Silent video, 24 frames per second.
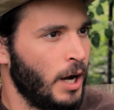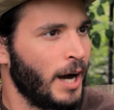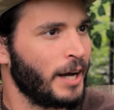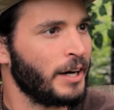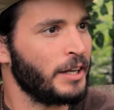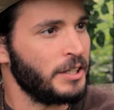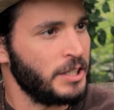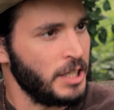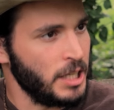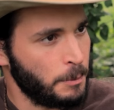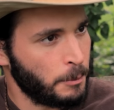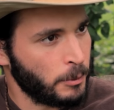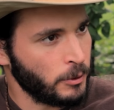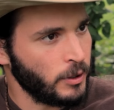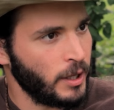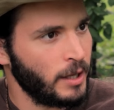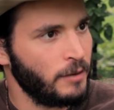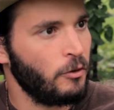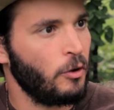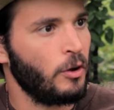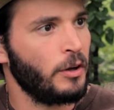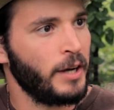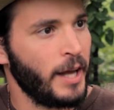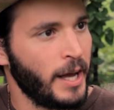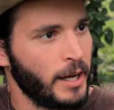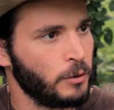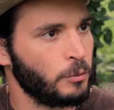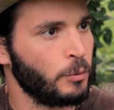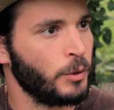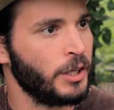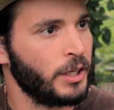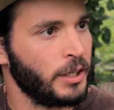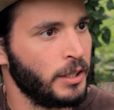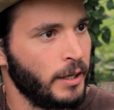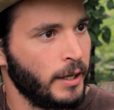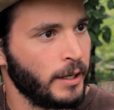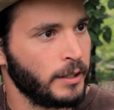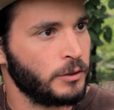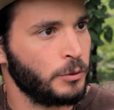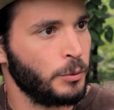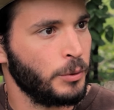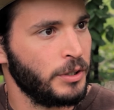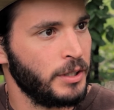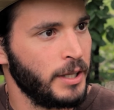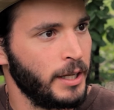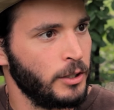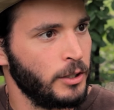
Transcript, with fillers: on a deeper level, on how to reconnect with